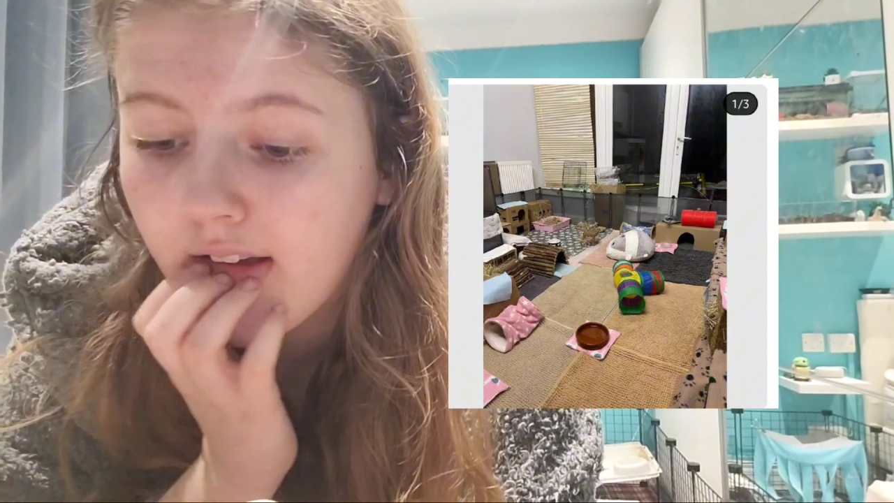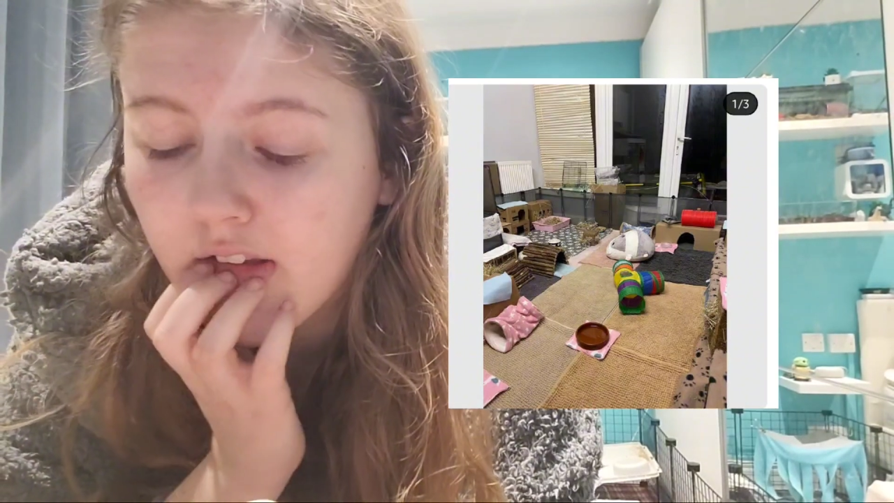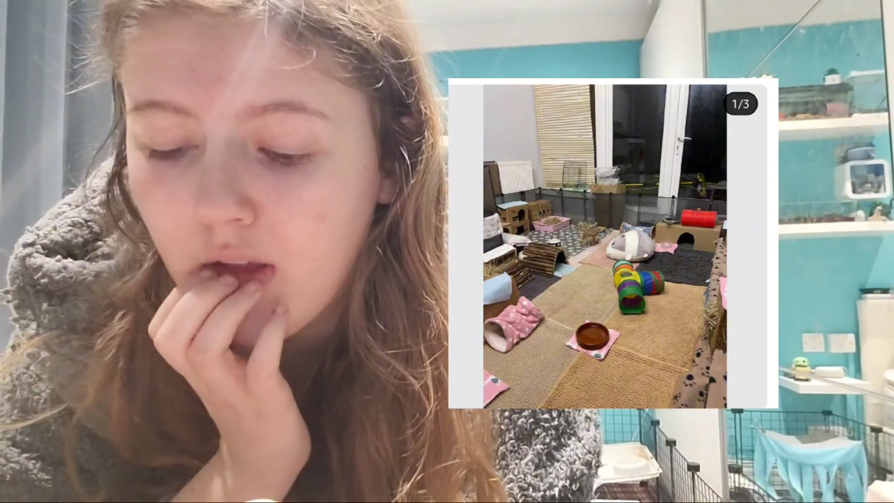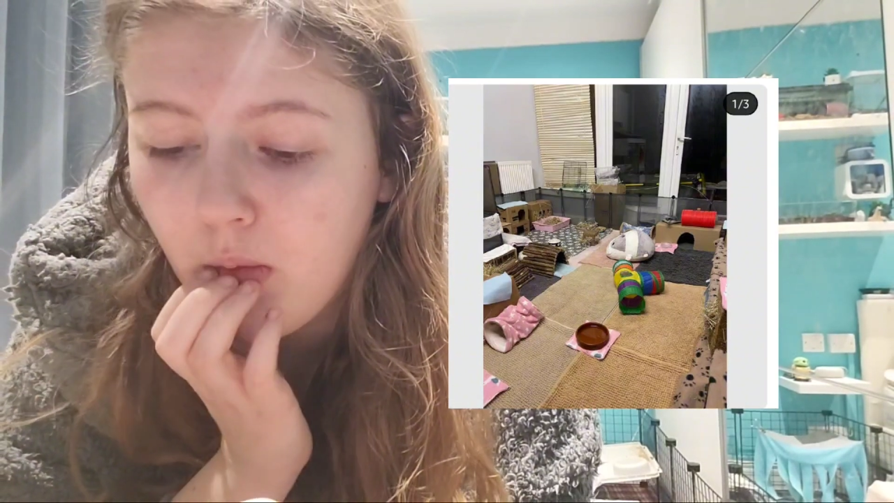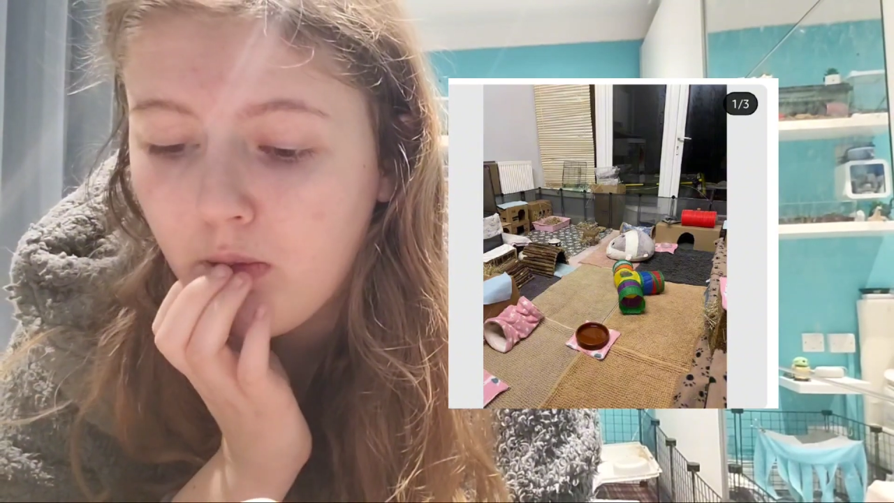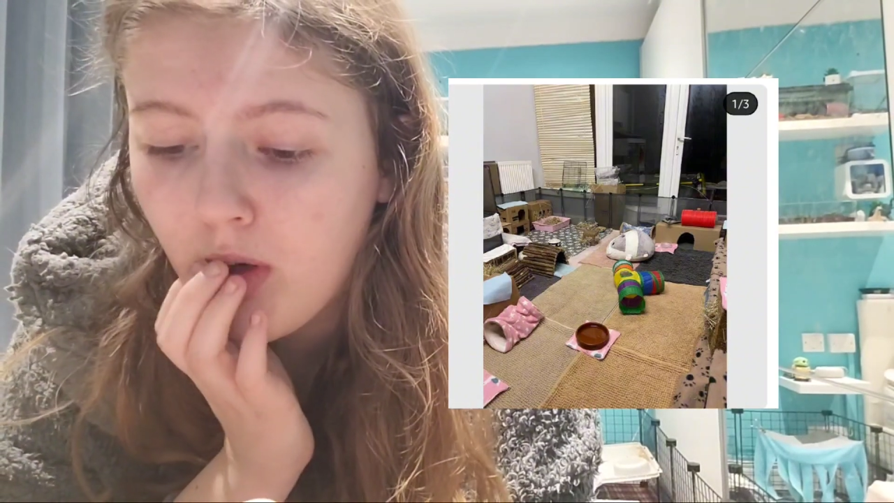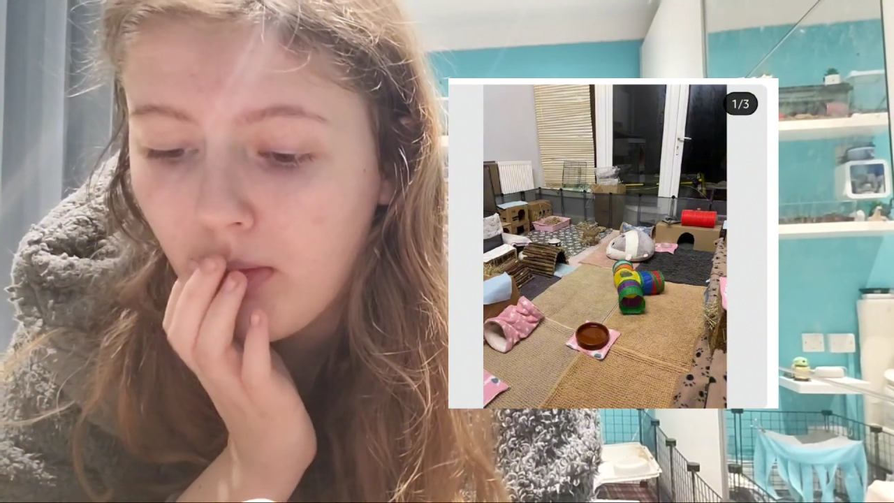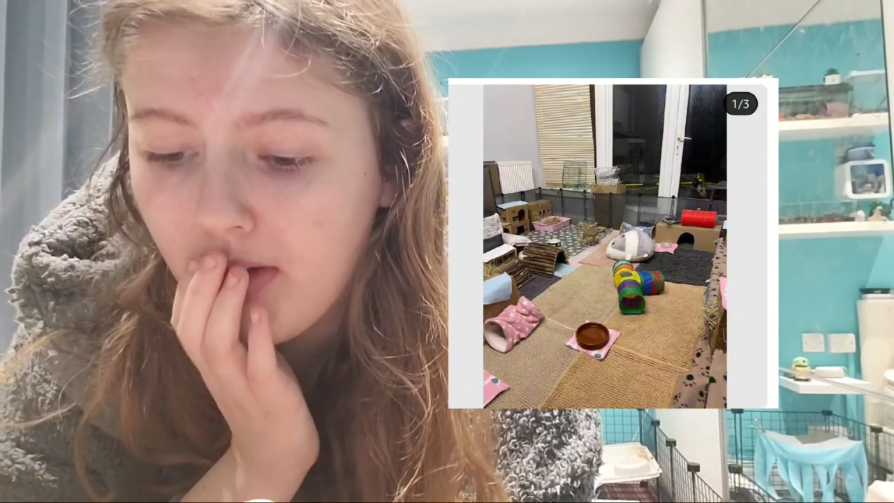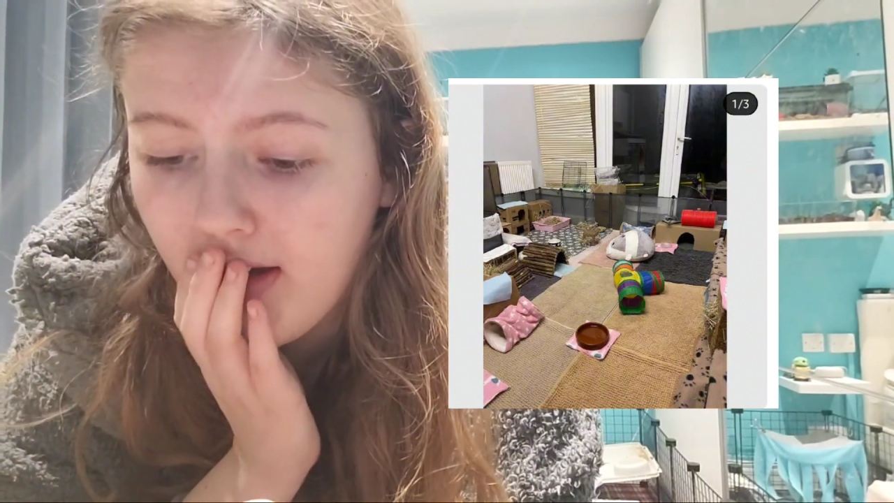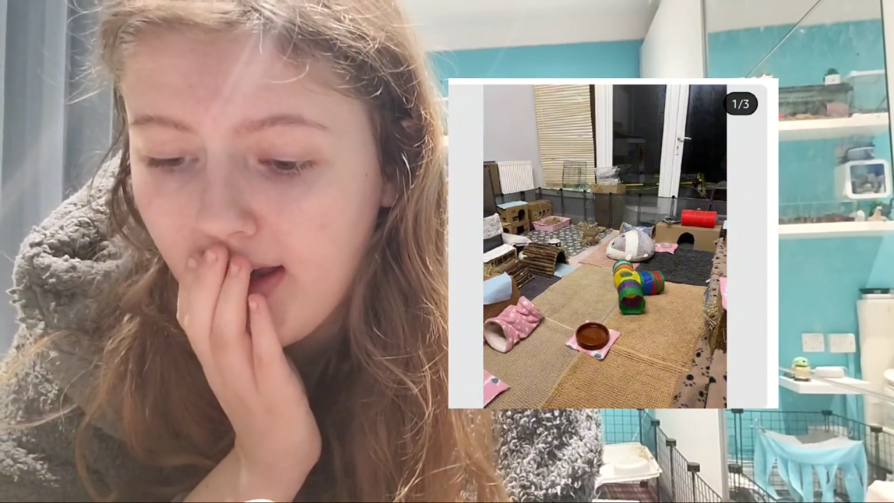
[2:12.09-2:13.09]
so you would
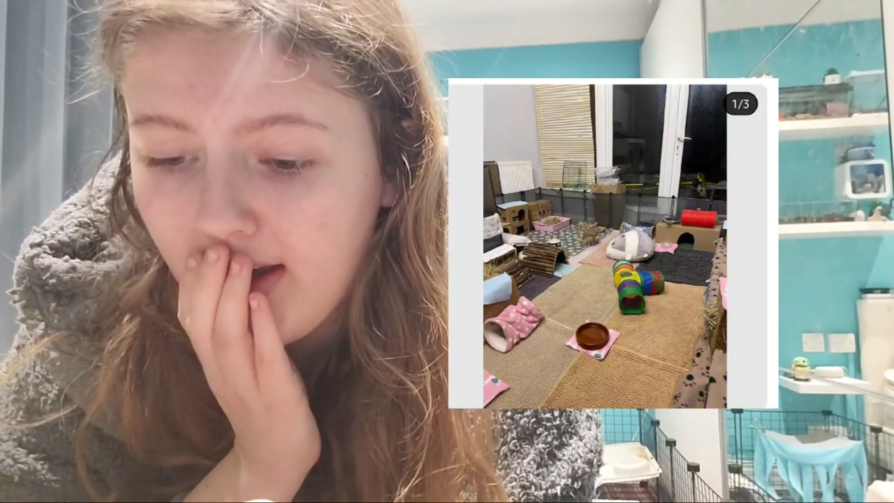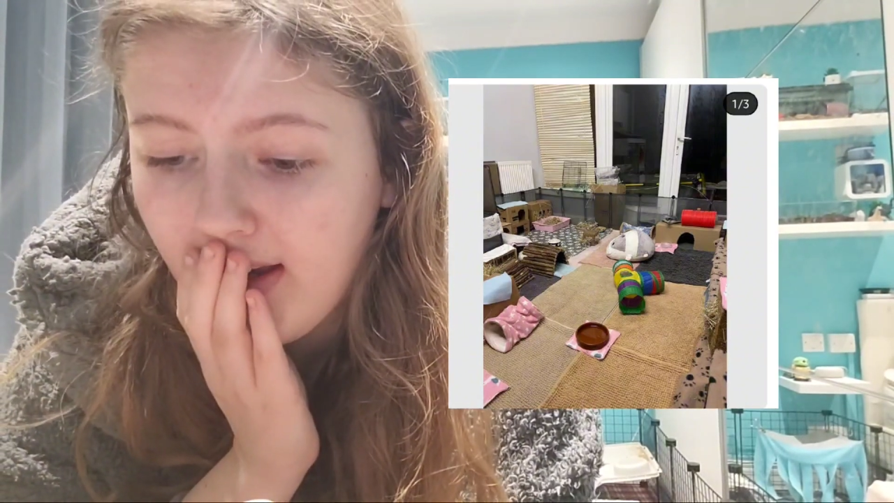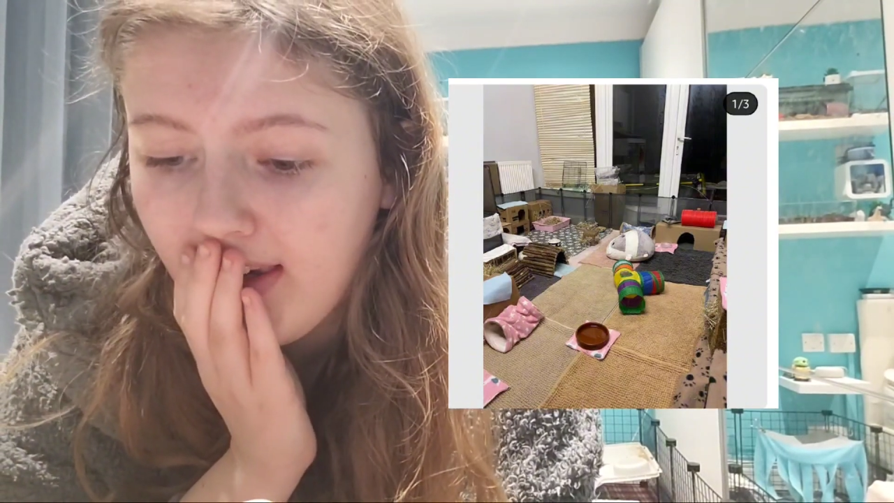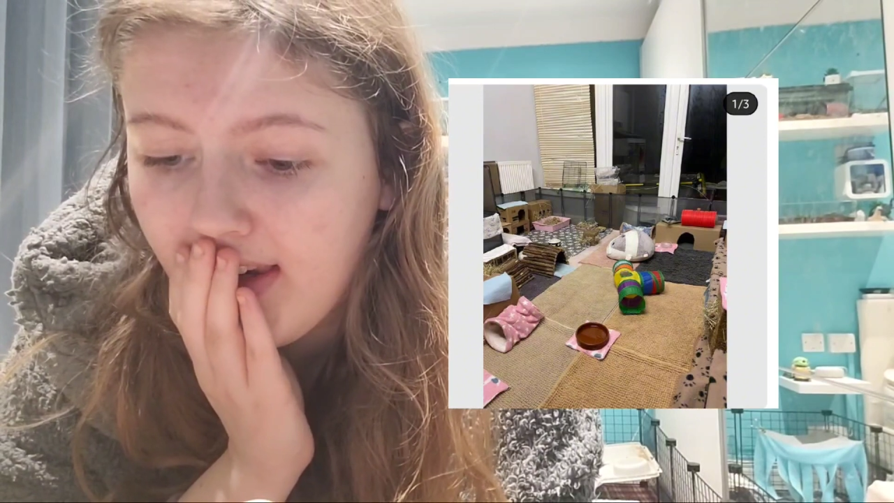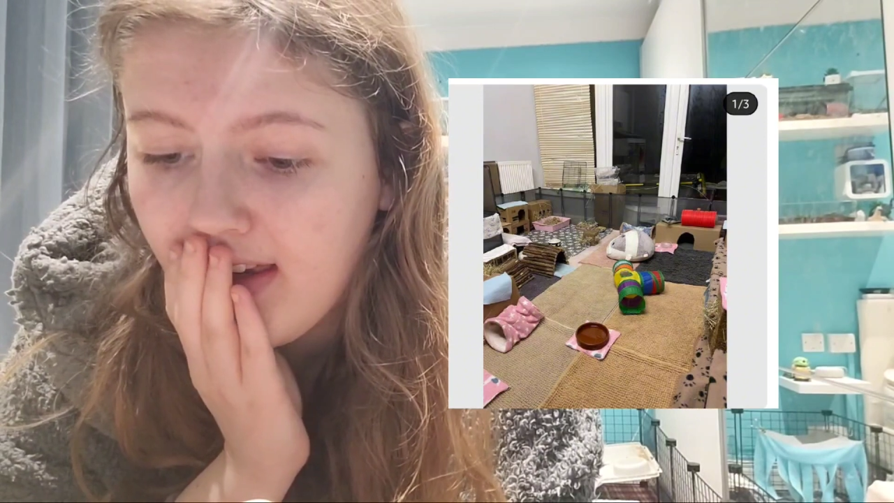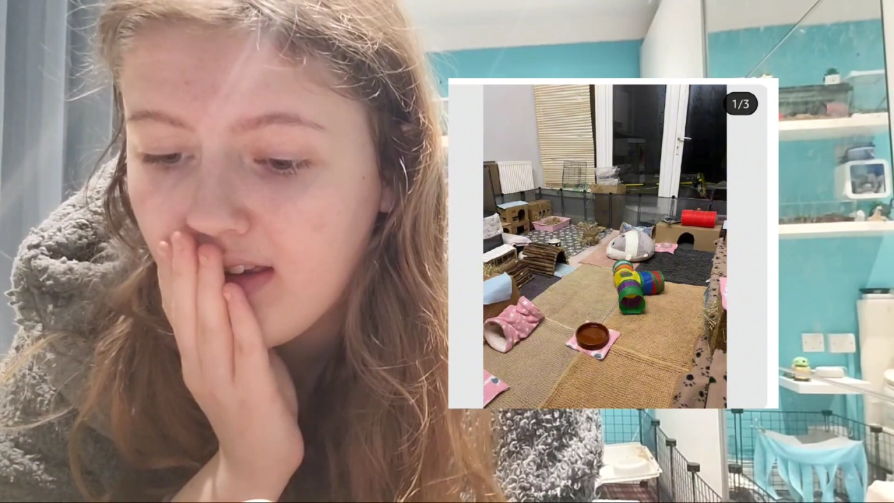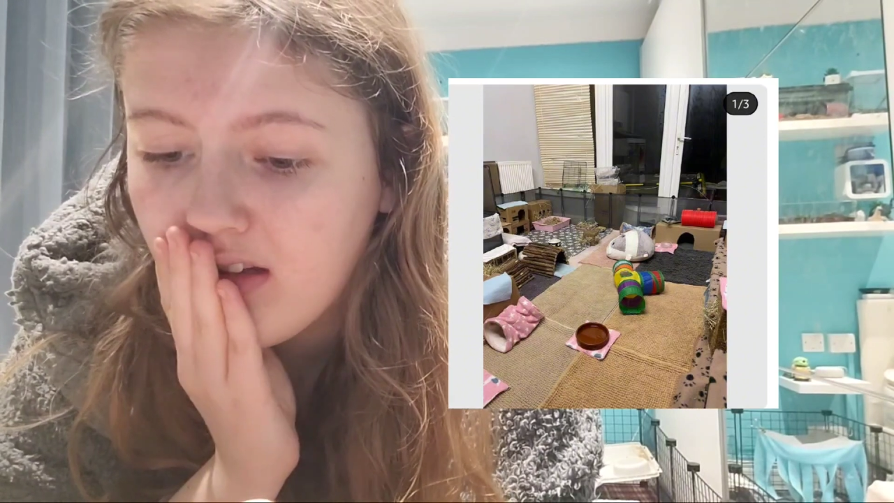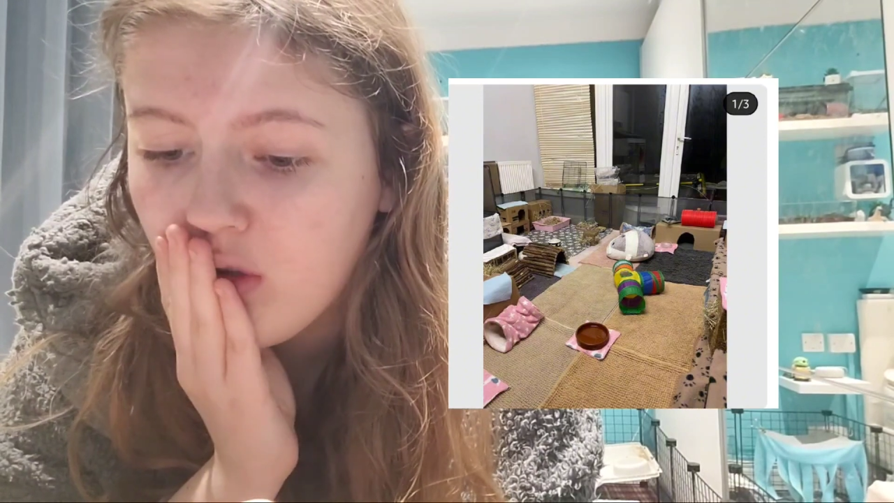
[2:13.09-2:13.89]
probably need at least